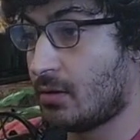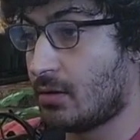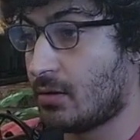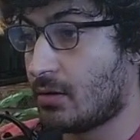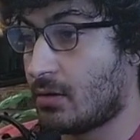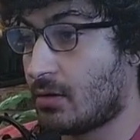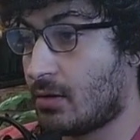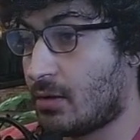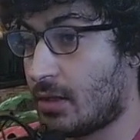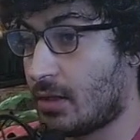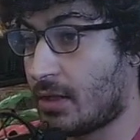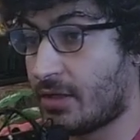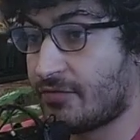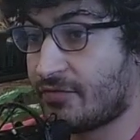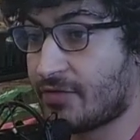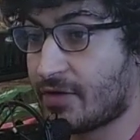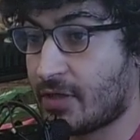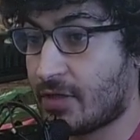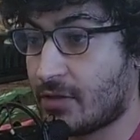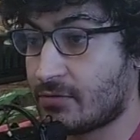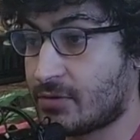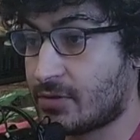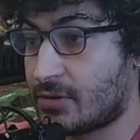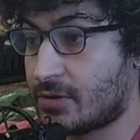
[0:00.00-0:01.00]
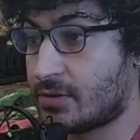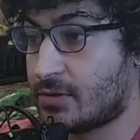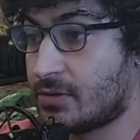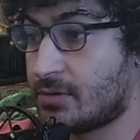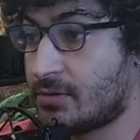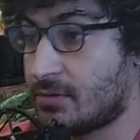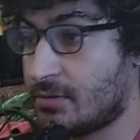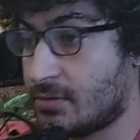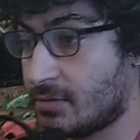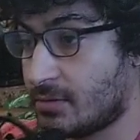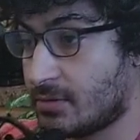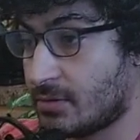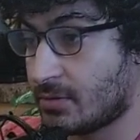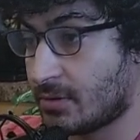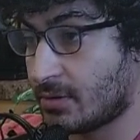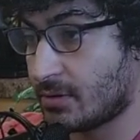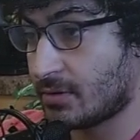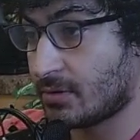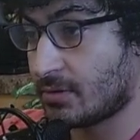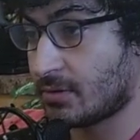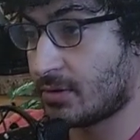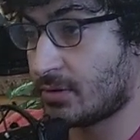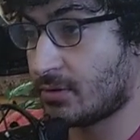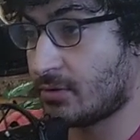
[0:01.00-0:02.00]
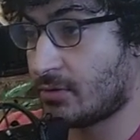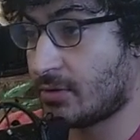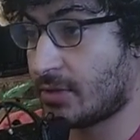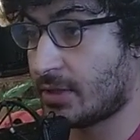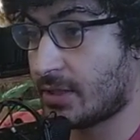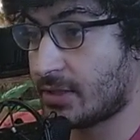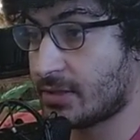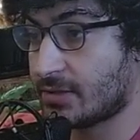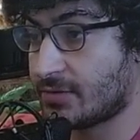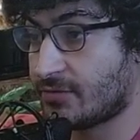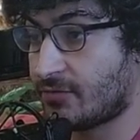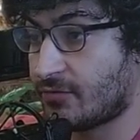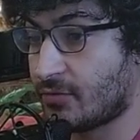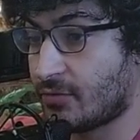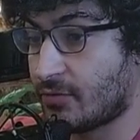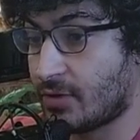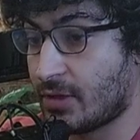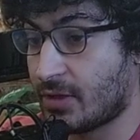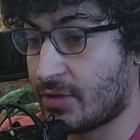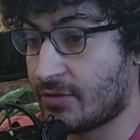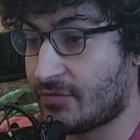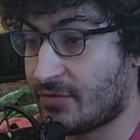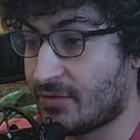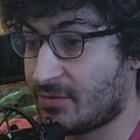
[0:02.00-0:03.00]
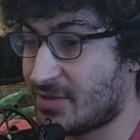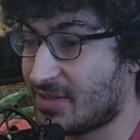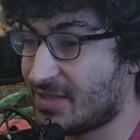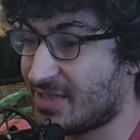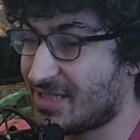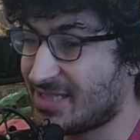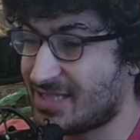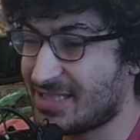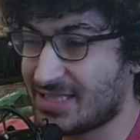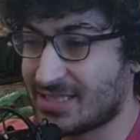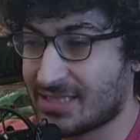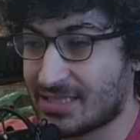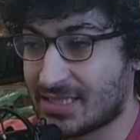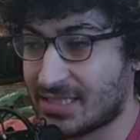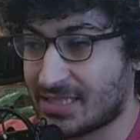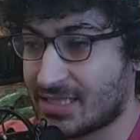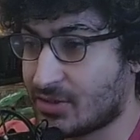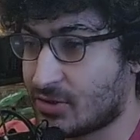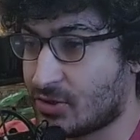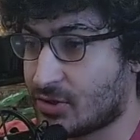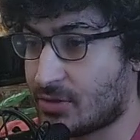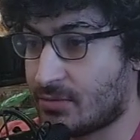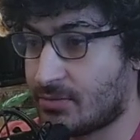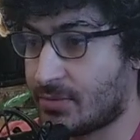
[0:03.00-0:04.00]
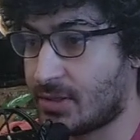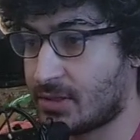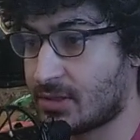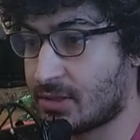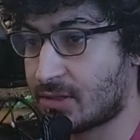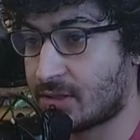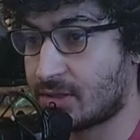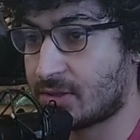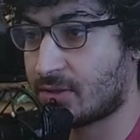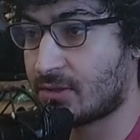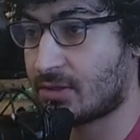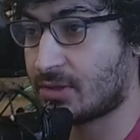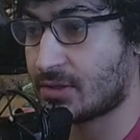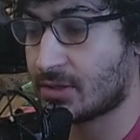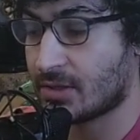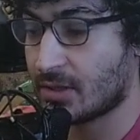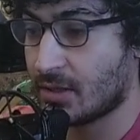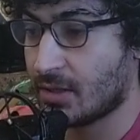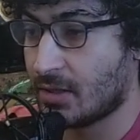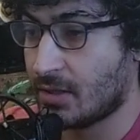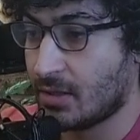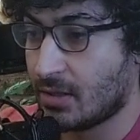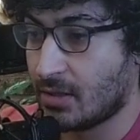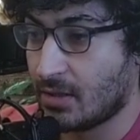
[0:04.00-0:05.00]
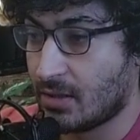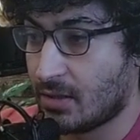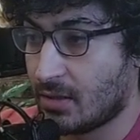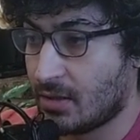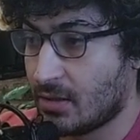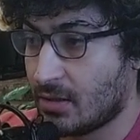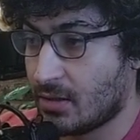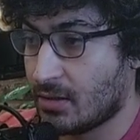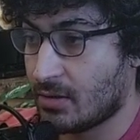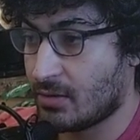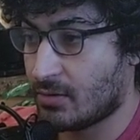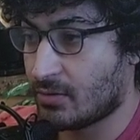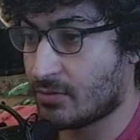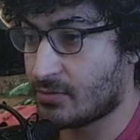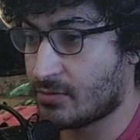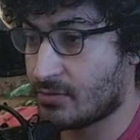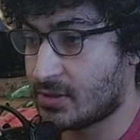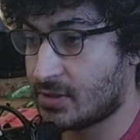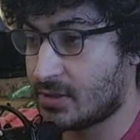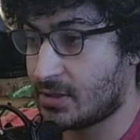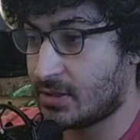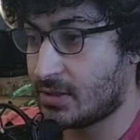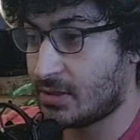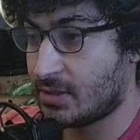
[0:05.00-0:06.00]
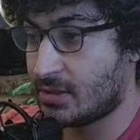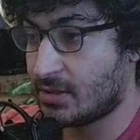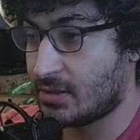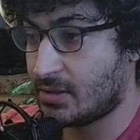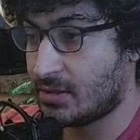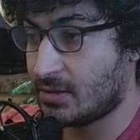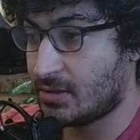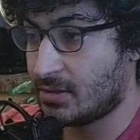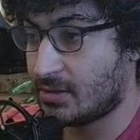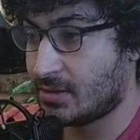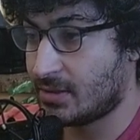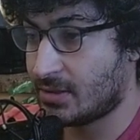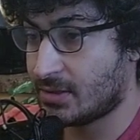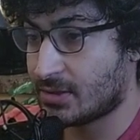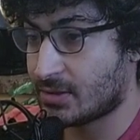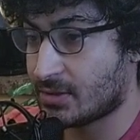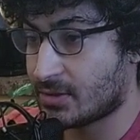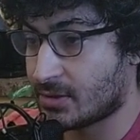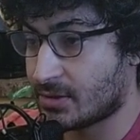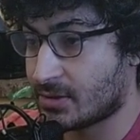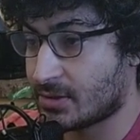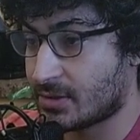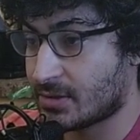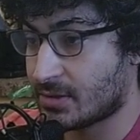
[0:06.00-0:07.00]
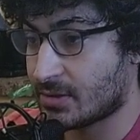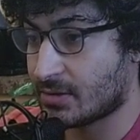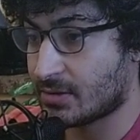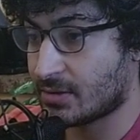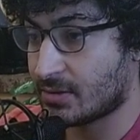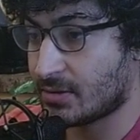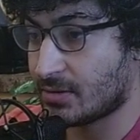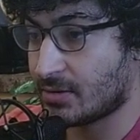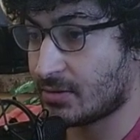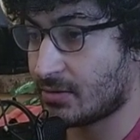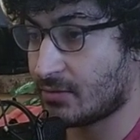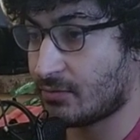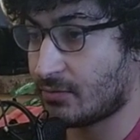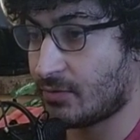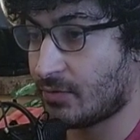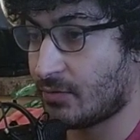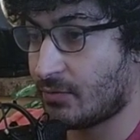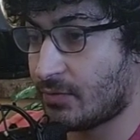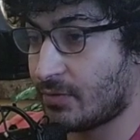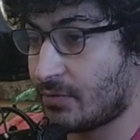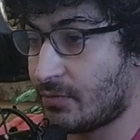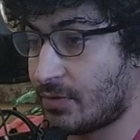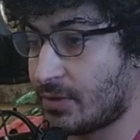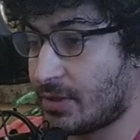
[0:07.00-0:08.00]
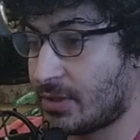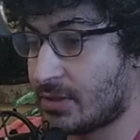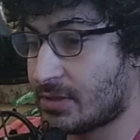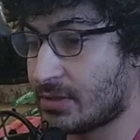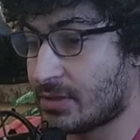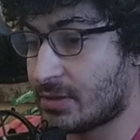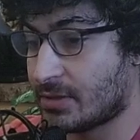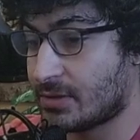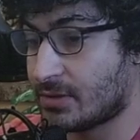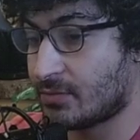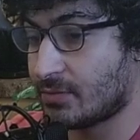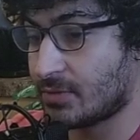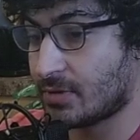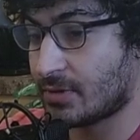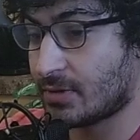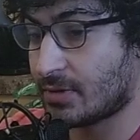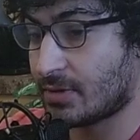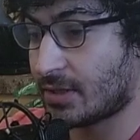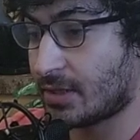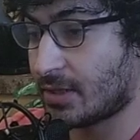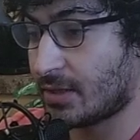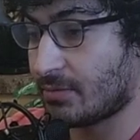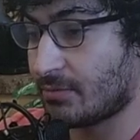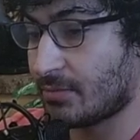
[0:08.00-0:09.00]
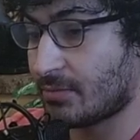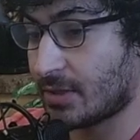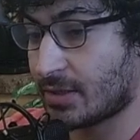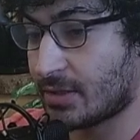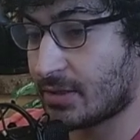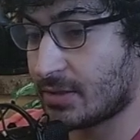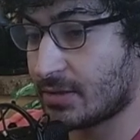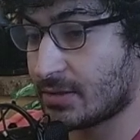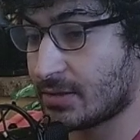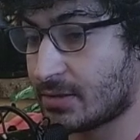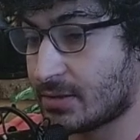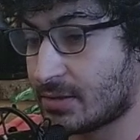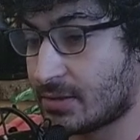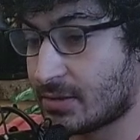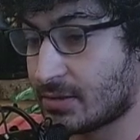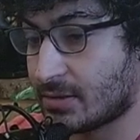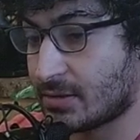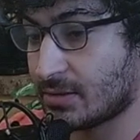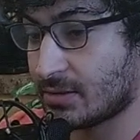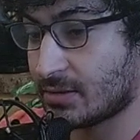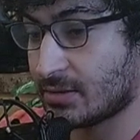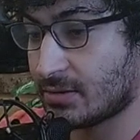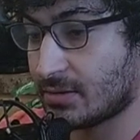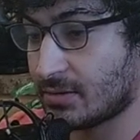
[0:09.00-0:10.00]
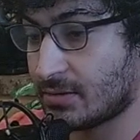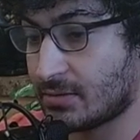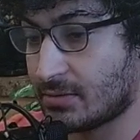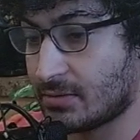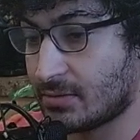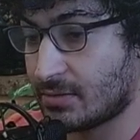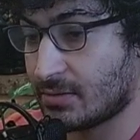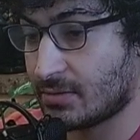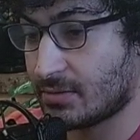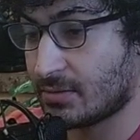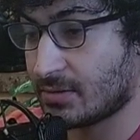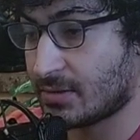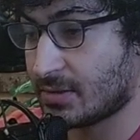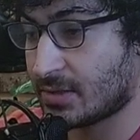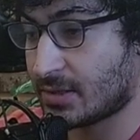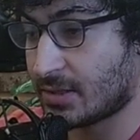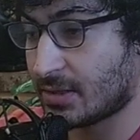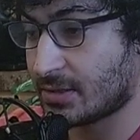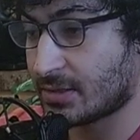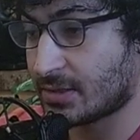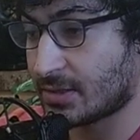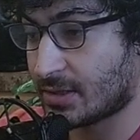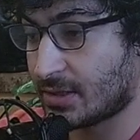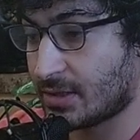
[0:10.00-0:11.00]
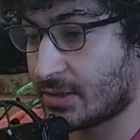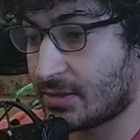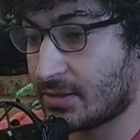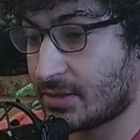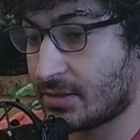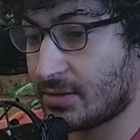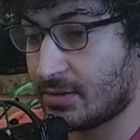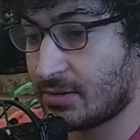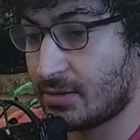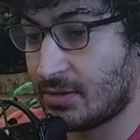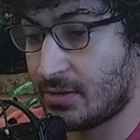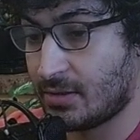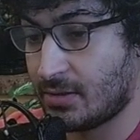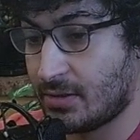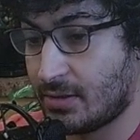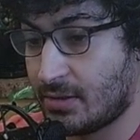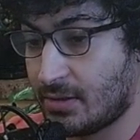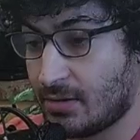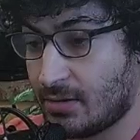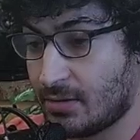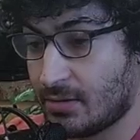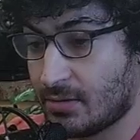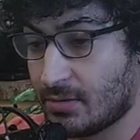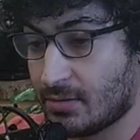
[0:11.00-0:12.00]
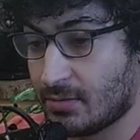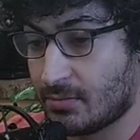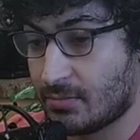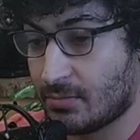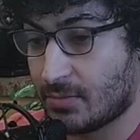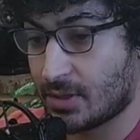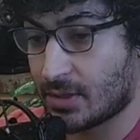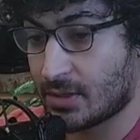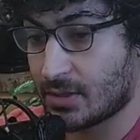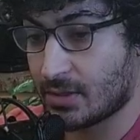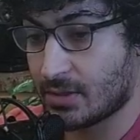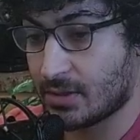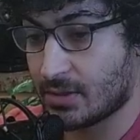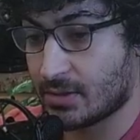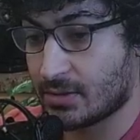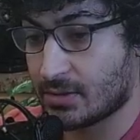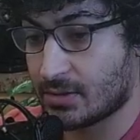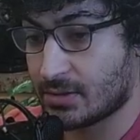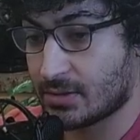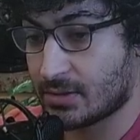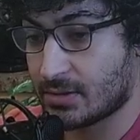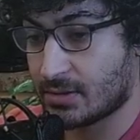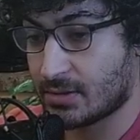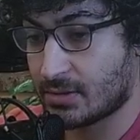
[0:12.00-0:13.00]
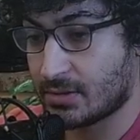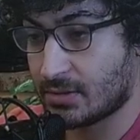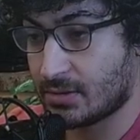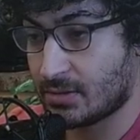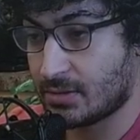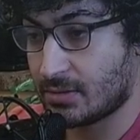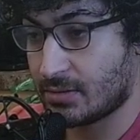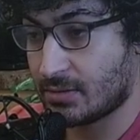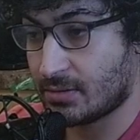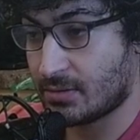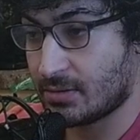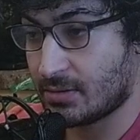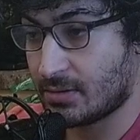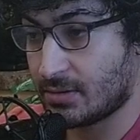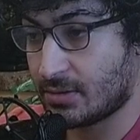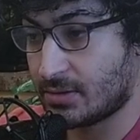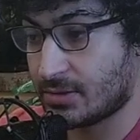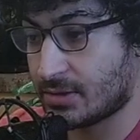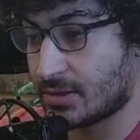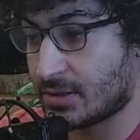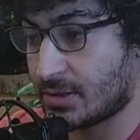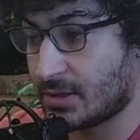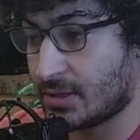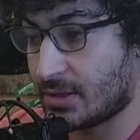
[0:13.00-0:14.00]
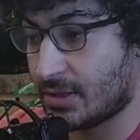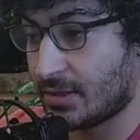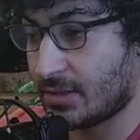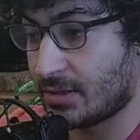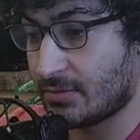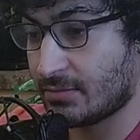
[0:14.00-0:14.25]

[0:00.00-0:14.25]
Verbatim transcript: life counter. He only has 4 life. I mean, this is such an amazing start. Already these starts, when he starts with the game like this, it's kind of scary. Because he just got